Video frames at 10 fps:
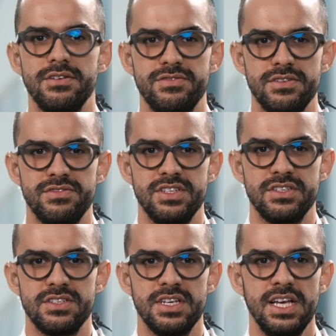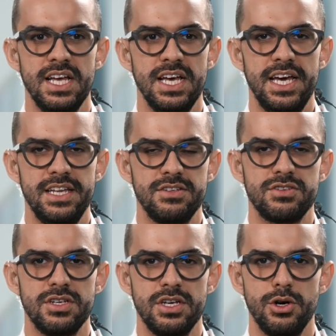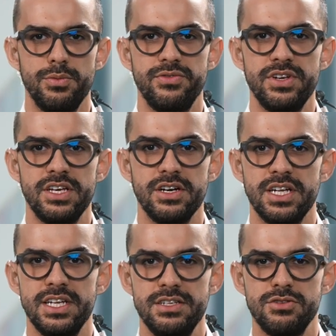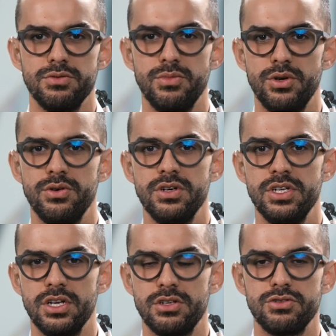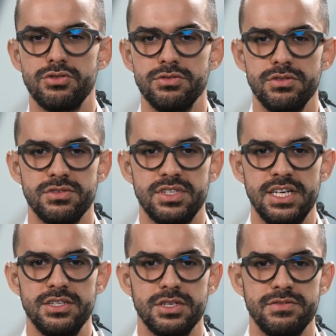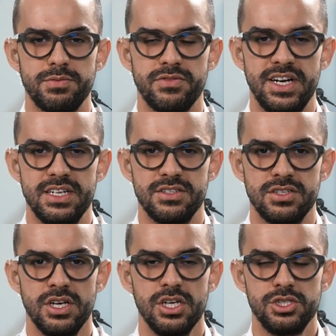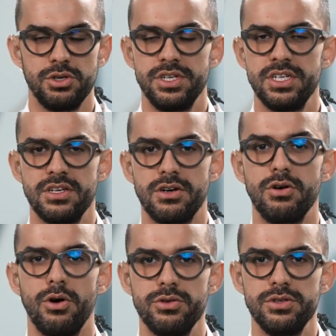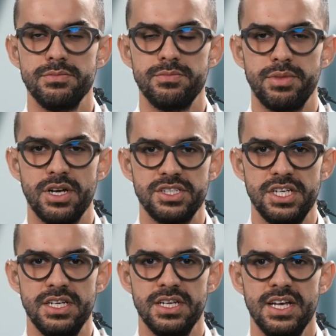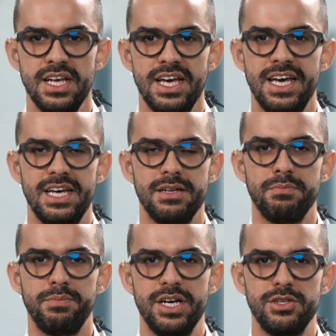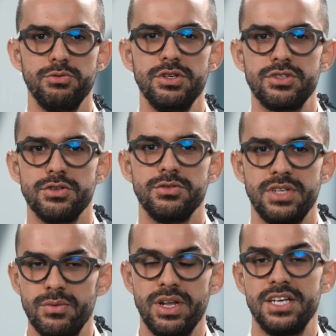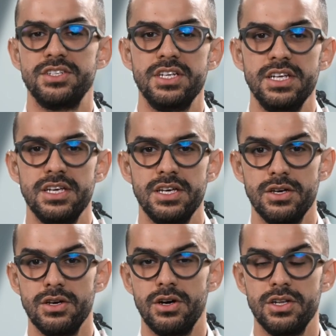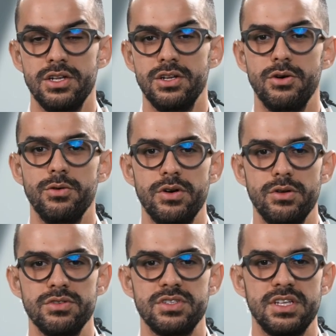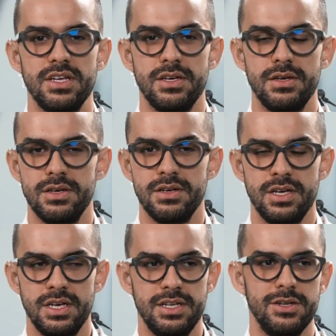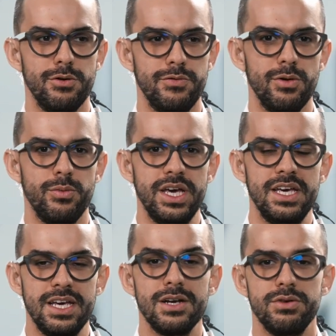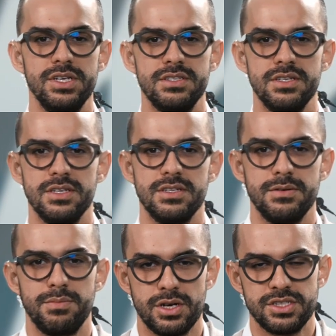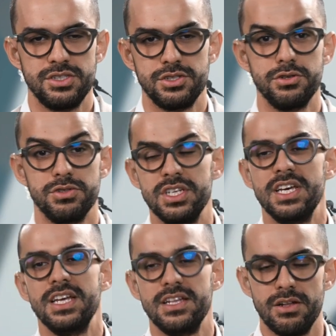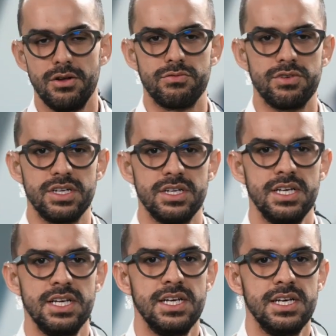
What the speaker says: of this. And it's hopefully going to lead to more non-custodial staking service providers joining the Concordium blockchain. And by doing so, they will actually, in an overall way, increase the blockchain security in the long run.